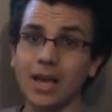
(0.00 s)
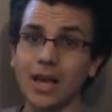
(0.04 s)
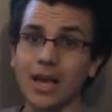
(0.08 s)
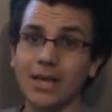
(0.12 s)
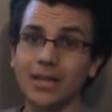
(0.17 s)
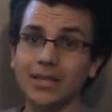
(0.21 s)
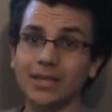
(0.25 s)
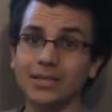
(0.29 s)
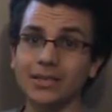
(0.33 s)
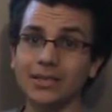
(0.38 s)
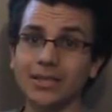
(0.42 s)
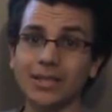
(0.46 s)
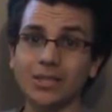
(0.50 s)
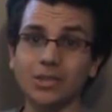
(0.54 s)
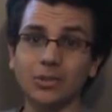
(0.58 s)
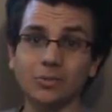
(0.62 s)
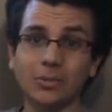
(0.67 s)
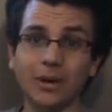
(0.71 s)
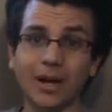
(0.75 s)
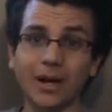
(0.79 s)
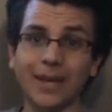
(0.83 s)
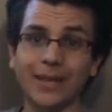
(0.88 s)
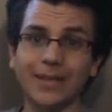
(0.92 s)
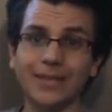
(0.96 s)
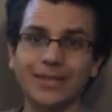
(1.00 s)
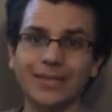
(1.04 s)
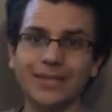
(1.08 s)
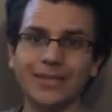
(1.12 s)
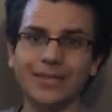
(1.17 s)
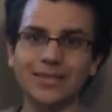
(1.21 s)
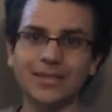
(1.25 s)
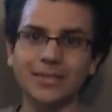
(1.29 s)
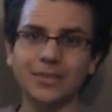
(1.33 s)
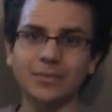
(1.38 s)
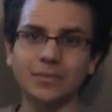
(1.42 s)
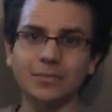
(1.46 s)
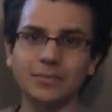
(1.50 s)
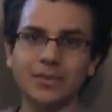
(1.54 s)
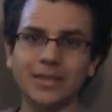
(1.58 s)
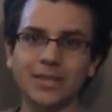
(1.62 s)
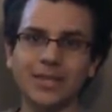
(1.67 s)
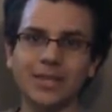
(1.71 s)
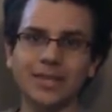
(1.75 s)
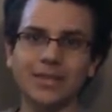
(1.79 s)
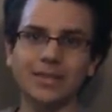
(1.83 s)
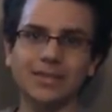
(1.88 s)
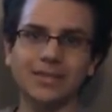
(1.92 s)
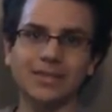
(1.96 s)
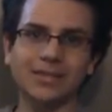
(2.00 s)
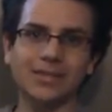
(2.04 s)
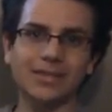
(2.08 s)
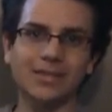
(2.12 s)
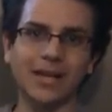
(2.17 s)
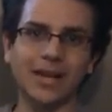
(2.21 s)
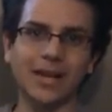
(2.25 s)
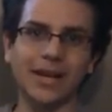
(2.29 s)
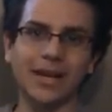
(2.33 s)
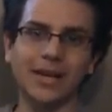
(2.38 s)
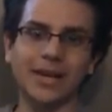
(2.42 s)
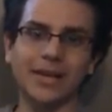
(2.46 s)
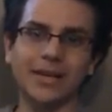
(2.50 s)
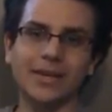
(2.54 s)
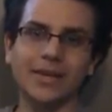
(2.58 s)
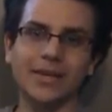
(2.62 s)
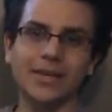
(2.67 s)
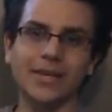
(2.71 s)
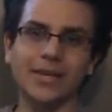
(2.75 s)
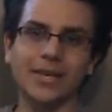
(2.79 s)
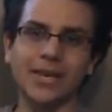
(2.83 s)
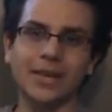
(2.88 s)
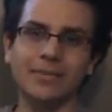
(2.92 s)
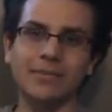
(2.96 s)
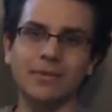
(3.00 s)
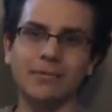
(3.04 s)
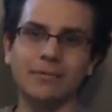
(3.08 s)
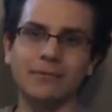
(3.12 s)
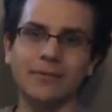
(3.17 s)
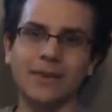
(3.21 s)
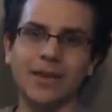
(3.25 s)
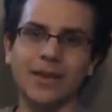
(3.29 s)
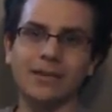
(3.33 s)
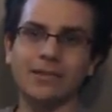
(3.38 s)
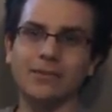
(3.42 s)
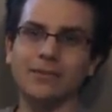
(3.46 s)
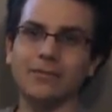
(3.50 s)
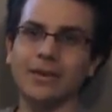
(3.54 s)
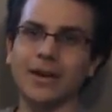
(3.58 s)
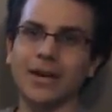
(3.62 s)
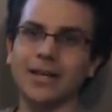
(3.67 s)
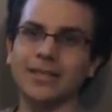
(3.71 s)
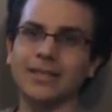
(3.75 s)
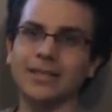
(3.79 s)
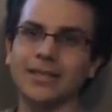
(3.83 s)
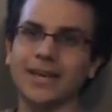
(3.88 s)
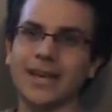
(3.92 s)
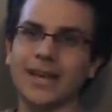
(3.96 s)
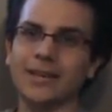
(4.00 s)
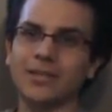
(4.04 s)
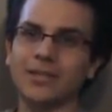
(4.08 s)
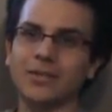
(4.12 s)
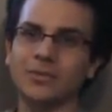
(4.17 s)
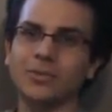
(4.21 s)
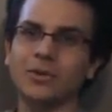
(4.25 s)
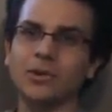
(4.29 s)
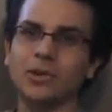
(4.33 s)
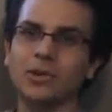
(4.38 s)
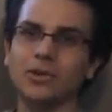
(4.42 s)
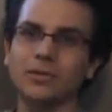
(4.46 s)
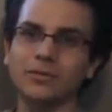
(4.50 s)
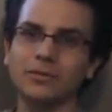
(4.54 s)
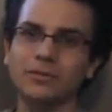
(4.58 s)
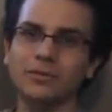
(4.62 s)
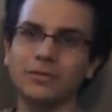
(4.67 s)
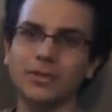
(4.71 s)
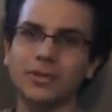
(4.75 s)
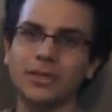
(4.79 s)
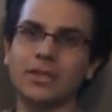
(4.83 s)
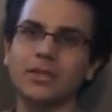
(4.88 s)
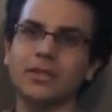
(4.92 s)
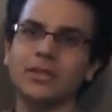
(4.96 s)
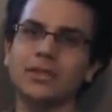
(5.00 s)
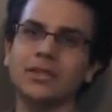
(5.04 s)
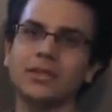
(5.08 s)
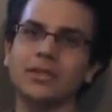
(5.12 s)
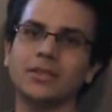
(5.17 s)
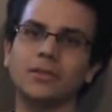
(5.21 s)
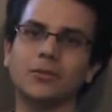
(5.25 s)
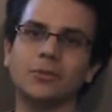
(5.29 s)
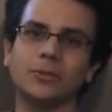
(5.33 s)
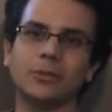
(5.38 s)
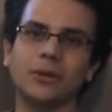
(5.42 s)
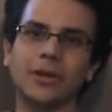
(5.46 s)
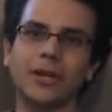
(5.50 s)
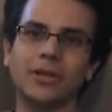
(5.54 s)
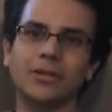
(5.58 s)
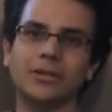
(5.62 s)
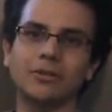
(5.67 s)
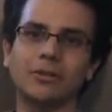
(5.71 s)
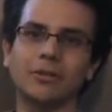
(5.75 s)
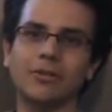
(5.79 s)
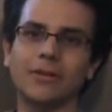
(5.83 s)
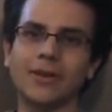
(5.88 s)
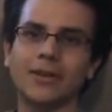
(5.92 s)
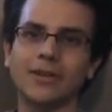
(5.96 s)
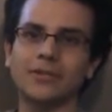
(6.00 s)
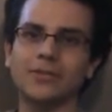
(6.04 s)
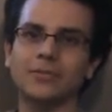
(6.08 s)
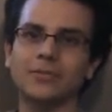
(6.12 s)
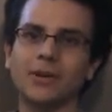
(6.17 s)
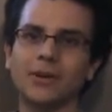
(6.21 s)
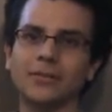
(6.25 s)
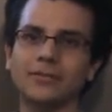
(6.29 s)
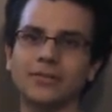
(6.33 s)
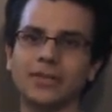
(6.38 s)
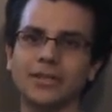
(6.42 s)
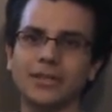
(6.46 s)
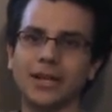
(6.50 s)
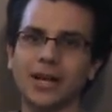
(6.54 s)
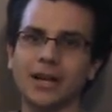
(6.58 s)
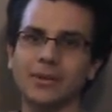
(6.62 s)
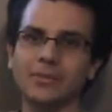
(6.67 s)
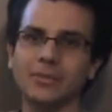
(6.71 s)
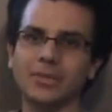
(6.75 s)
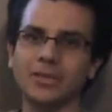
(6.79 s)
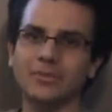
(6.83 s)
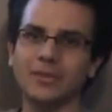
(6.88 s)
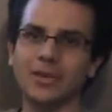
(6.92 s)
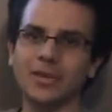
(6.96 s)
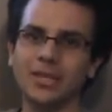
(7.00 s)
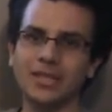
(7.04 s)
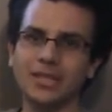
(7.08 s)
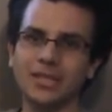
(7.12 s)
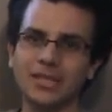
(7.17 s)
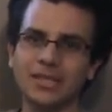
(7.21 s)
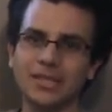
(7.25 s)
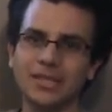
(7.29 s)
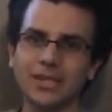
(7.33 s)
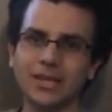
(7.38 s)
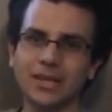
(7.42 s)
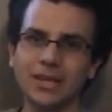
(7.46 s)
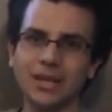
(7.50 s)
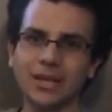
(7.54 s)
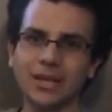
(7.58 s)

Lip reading: a little biased because I am a fan of Isaac Asimov, the creator of Asimovian Hyperspace.